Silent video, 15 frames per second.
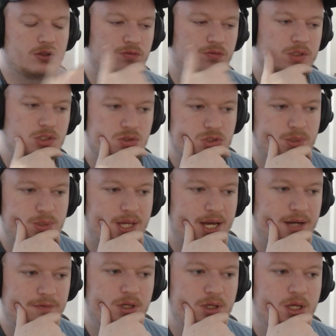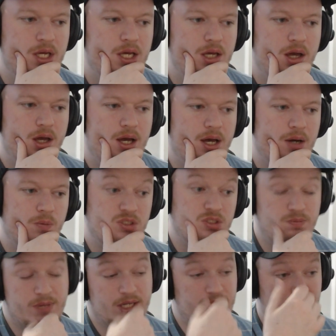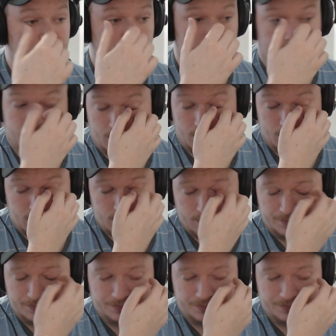resource we have, which makes that not the case.